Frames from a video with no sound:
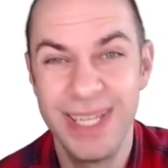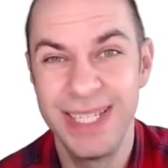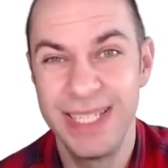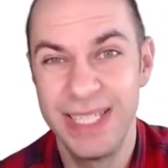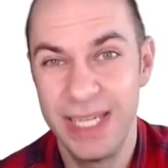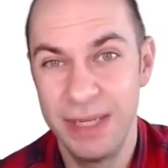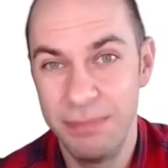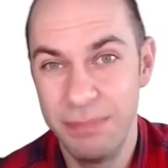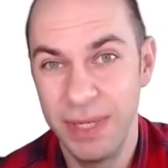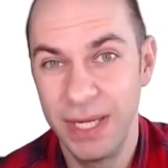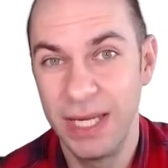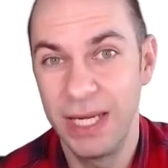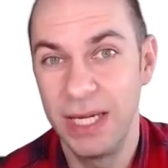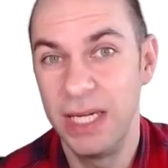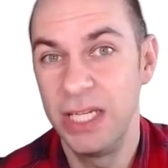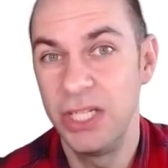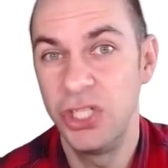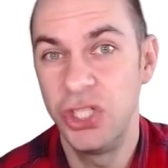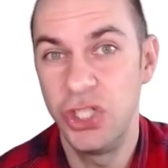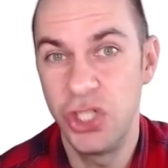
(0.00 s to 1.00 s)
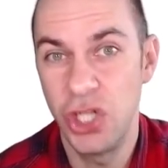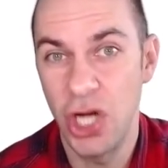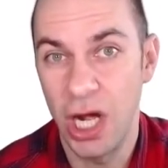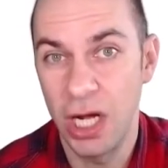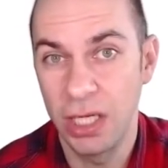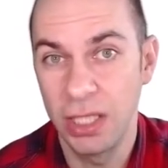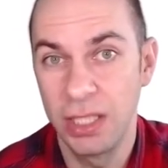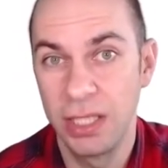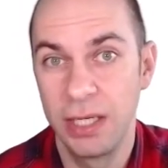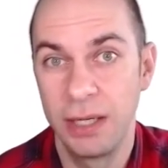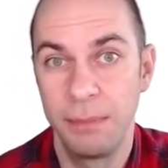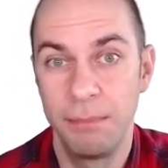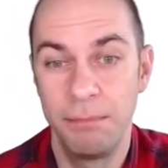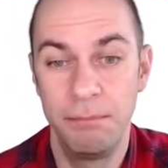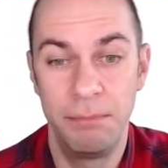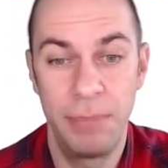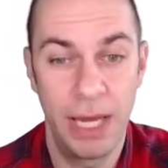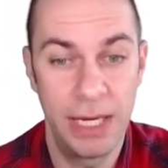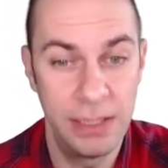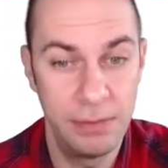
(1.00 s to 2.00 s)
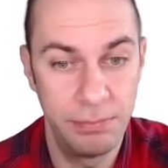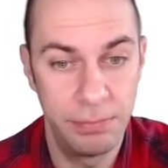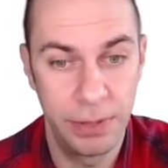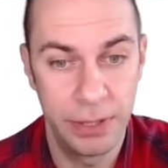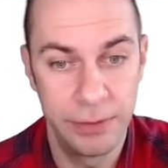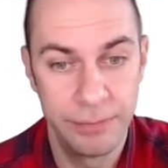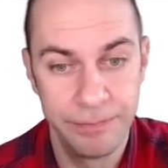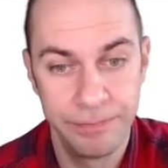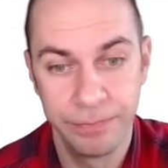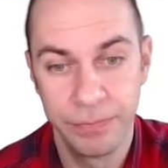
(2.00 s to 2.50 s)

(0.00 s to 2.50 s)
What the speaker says: typically junk paper.